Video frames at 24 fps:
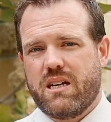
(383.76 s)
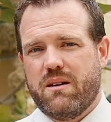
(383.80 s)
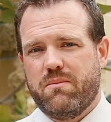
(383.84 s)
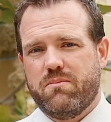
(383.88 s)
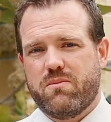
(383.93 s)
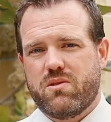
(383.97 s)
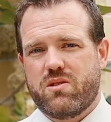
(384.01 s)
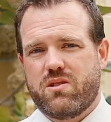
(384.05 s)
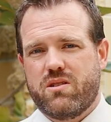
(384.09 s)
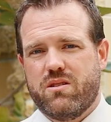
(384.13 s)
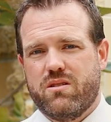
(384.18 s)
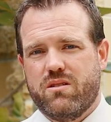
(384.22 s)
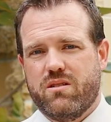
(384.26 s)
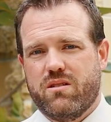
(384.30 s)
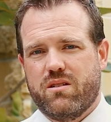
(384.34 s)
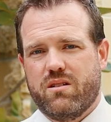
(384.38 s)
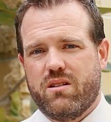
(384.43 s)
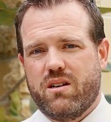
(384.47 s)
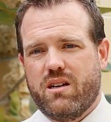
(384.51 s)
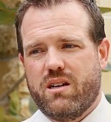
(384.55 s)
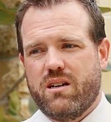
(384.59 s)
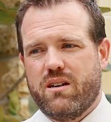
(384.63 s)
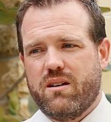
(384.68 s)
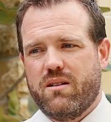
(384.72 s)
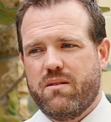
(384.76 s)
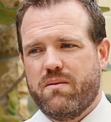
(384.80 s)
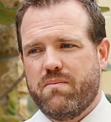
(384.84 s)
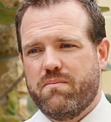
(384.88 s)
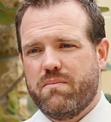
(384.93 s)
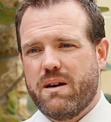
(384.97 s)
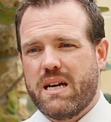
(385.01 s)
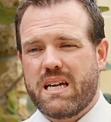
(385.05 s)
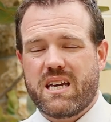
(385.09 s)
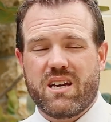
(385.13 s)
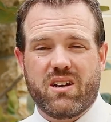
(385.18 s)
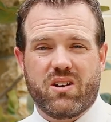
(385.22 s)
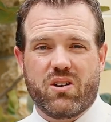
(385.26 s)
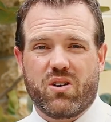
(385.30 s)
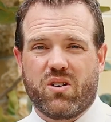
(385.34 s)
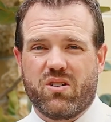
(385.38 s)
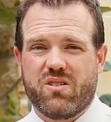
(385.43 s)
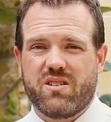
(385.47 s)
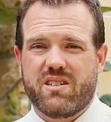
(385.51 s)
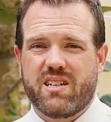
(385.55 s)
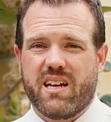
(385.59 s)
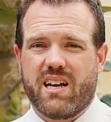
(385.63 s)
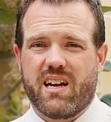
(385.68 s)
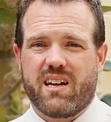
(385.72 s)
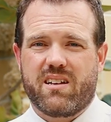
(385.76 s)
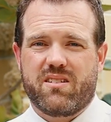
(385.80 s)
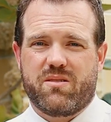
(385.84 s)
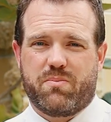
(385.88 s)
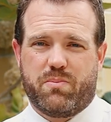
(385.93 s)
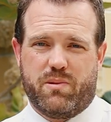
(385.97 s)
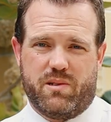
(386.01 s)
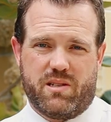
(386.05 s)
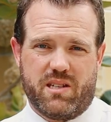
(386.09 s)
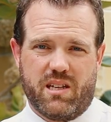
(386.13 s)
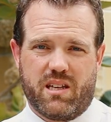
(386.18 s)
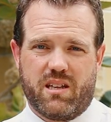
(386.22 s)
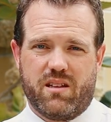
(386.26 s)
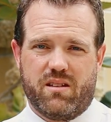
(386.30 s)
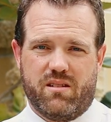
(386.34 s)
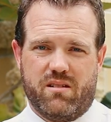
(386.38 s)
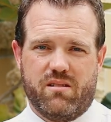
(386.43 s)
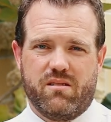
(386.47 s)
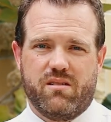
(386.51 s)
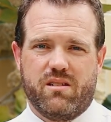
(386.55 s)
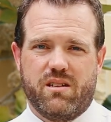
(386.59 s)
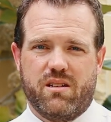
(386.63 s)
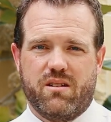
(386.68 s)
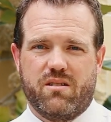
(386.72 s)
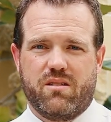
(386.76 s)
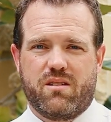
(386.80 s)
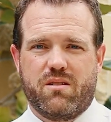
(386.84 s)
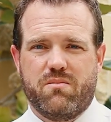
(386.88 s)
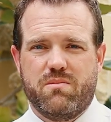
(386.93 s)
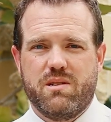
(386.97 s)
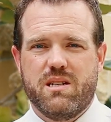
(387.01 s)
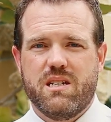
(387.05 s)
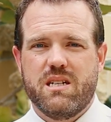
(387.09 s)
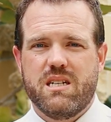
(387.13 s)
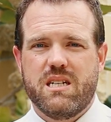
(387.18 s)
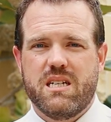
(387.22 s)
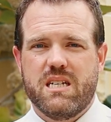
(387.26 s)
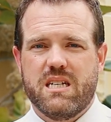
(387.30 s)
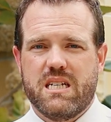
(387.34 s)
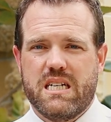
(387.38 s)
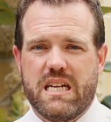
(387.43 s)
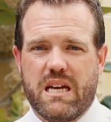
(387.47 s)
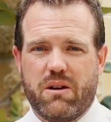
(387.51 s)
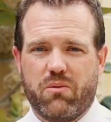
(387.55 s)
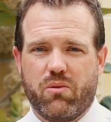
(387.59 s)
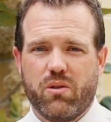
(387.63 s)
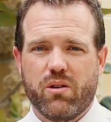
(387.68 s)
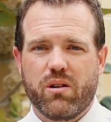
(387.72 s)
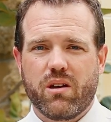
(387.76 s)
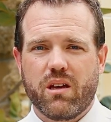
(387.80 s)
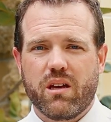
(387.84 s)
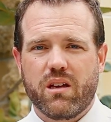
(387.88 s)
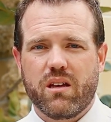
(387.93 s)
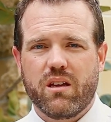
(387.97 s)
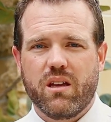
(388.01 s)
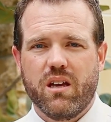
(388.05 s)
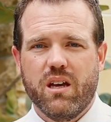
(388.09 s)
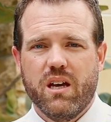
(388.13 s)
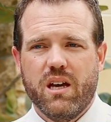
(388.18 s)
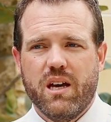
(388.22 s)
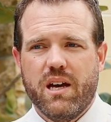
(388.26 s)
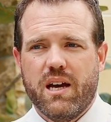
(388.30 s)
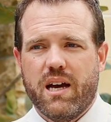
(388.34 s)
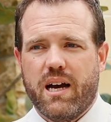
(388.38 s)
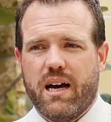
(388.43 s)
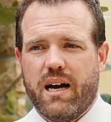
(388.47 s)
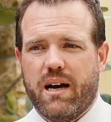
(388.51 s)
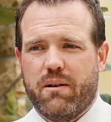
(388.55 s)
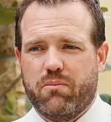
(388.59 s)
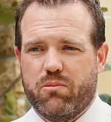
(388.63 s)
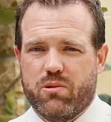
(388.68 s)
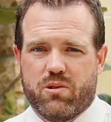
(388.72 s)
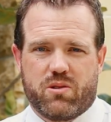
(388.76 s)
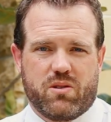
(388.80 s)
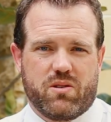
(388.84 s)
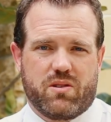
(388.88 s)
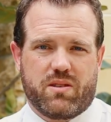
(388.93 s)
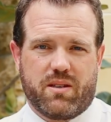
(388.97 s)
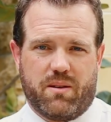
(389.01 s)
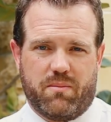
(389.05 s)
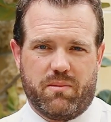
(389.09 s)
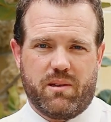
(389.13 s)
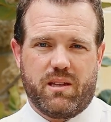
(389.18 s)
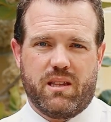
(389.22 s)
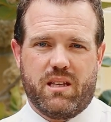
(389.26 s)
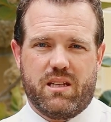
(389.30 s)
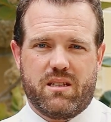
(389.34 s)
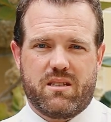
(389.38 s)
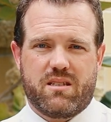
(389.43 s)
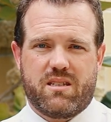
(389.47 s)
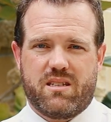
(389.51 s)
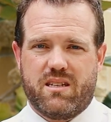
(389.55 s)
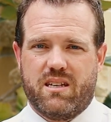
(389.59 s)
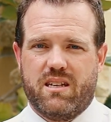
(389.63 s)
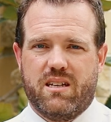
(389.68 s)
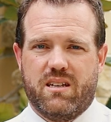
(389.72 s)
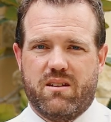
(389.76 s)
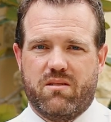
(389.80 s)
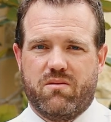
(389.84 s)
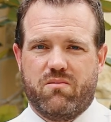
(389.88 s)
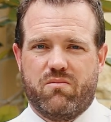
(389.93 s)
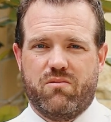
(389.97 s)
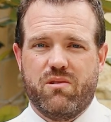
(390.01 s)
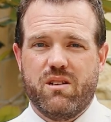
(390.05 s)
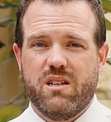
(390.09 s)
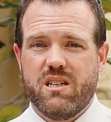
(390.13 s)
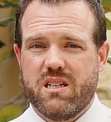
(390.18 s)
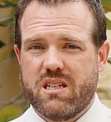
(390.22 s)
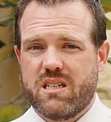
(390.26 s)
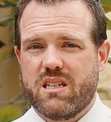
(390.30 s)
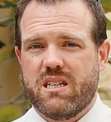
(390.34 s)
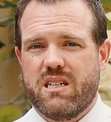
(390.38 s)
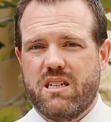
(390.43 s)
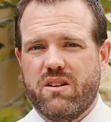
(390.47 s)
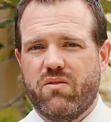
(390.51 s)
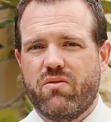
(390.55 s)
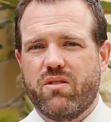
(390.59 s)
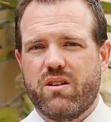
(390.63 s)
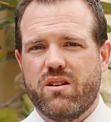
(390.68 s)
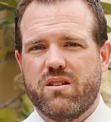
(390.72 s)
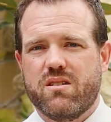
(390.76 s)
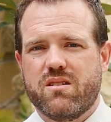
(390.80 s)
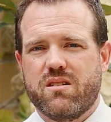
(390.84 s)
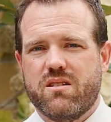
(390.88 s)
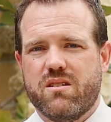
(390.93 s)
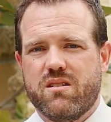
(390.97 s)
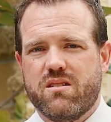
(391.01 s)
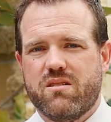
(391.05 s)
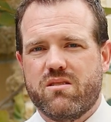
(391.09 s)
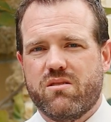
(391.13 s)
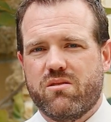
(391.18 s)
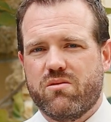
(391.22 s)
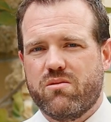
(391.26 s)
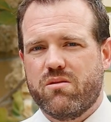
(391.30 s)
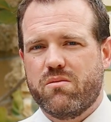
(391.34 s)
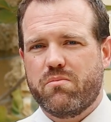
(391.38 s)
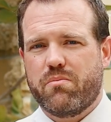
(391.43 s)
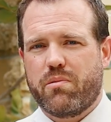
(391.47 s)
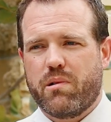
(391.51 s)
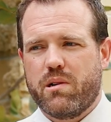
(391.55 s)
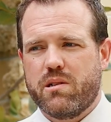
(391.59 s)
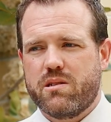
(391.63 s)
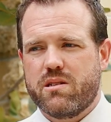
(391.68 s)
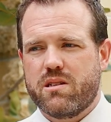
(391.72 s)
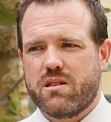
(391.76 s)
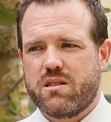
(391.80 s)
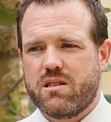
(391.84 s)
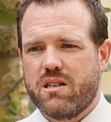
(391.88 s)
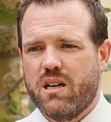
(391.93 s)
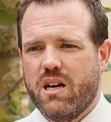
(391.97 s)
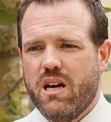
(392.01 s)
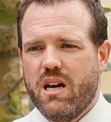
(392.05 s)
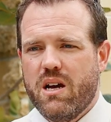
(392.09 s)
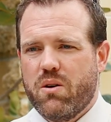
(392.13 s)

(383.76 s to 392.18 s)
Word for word: comes to uh, making contacts, particularly in our community and networking, um, which is something that's uh, really significant in the DeLorean project.